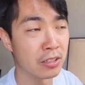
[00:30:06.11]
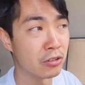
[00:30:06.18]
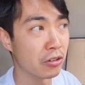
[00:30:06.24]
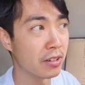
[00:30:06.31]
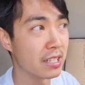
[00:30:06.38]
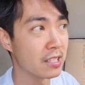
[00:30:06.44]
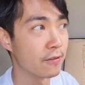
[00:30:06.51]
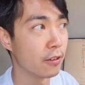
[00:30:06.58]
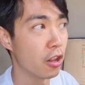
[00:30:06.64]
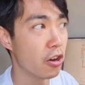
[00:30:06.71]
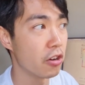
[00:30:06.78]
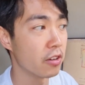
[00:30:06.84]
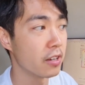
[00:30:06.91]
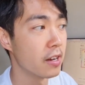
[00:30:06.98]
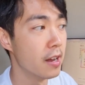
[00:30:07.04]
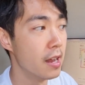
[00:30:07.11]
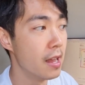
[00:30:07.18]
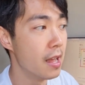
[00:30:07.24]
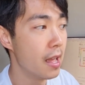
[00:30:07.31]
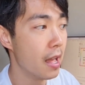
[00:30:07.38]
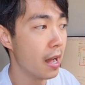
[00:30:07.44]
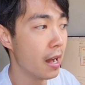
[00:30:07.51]
You enjoyed this vlog.
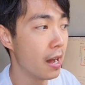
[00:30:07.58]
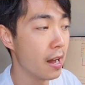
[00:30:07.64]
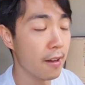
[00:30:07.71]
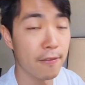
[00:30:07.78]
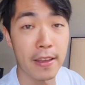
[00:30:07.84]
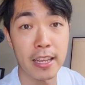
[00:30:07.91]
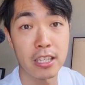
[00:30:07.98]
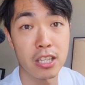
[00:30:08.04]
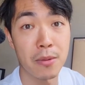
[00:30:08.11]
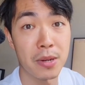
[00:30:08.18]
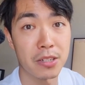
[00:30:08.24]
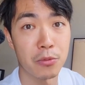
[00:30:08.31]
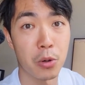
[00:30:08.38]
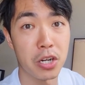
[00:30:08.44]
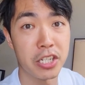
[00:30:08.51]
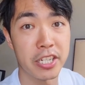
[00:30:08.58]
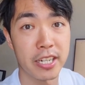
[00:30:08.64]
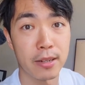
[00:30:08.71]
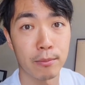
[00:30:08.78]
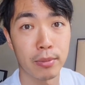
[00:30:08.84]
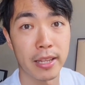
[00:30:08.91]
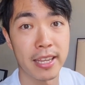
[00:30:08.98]
Thanks so much for
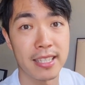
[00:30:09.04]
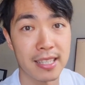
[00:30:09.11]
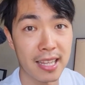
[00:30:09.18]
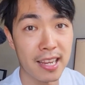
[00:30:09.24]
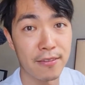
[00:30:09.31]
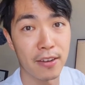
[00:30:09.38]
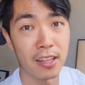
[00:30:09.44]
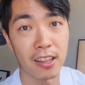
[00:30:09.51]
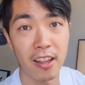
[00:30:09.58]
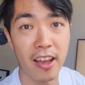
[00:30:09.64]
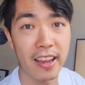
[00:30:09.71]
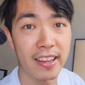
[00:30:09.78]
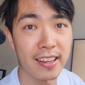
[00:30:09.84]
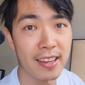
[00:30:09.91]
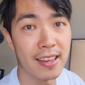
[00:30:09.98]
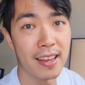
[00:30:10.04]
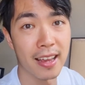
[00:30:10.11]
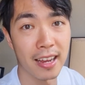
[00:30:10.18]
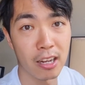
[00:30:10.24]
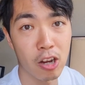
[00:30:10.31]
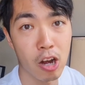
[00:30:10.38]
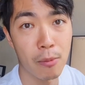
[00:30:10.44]
watching. Please leave a
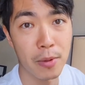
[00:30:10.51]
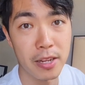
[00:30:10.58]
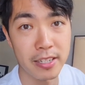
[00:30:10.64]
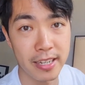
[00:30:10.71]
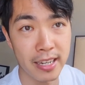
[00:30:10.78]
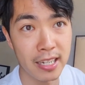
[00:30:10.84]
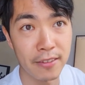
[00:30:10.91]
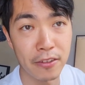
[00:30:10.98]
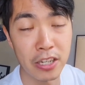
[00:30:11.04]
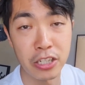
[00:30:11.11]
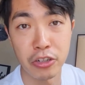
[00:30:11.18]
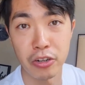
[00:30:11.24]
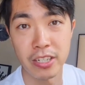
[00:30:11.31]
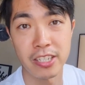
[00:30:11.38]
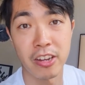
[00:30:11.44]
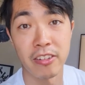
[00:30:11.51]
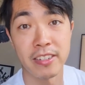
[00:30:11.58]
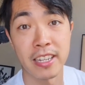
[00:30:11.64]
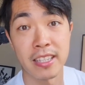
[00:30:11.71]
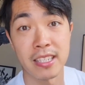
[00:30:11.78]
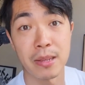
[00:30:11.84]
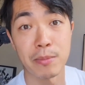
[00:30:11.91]
like, a comment, and if you enjoyed
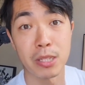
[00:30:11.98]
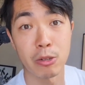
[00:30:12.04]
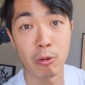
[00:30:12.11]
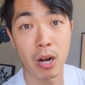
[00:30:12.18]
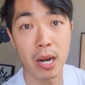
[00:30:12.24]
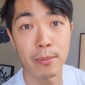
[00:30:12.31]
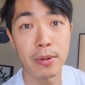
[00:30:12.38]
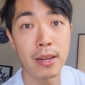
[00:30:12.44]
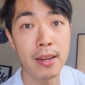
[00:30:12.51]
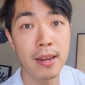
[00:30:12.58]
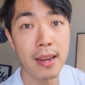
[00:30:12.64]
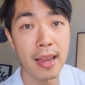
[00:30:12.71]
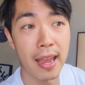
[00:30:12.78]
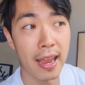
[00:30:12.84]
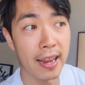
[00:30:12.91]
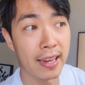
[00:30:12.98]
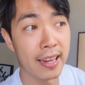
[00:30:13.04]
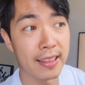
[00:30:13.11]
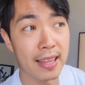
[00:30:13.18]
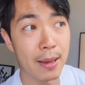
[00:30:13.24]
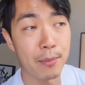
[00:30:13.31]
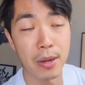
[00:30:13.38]
this content, subscribe
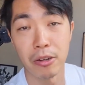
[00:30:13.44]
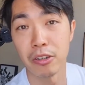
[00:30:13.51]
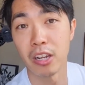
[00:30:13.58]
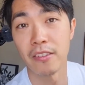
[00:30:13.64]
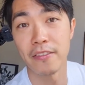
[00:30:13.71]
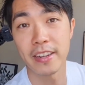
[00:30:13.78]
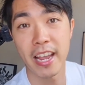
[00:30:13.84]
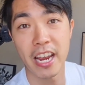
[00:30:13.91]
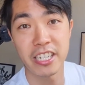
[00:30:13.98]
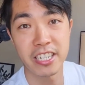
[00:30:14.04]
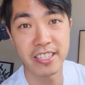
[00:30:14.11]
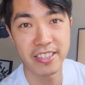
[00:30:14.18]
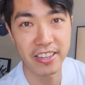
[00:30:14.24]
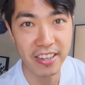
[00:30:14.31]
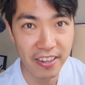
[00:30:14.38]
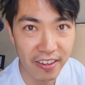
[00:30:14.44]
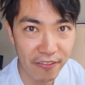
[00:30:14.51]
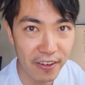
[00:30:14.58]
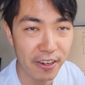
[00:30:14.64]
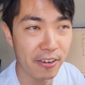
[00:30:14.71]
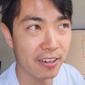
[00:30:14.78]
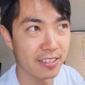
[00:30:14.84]
and hit that bell notification so
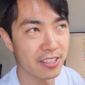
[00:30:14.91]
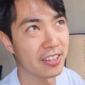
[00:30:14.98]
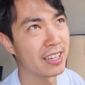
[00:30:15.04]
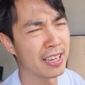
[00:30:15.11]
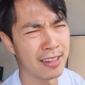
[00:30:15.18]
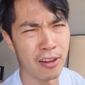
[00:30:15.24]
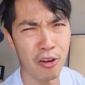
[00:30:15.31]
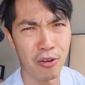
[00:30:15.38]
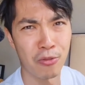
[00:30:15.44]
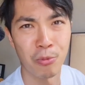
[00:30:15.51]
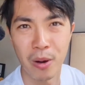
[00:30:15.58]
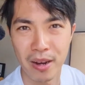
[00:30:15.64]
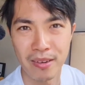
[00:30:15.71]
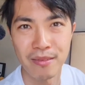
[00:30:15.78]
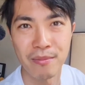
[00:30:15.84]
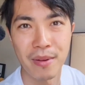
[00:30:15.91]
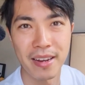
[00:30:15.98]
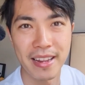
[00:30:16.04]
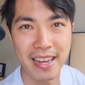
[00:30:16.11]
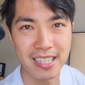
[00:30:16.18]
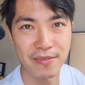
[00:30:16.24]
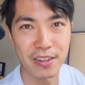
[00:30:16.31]
you can know
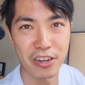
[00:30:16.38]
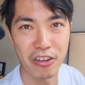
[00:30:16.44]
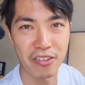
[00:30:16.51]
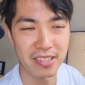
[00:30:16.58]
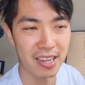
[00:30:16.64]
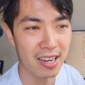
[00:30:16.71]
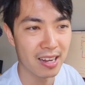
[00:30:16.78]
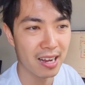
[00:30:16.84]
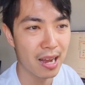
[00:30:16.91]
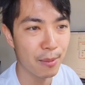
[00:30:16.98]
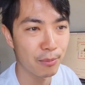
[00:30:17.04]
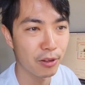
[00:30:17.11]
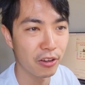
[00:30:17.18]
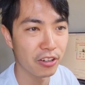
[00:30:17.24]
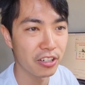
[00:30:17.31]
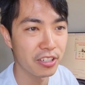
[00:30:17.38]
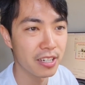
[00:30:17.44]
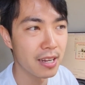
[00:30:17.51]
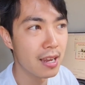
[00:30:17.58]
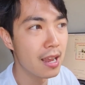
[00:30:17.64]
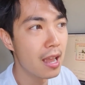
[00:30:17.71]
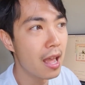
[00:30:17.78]
when my next videos are uploaded.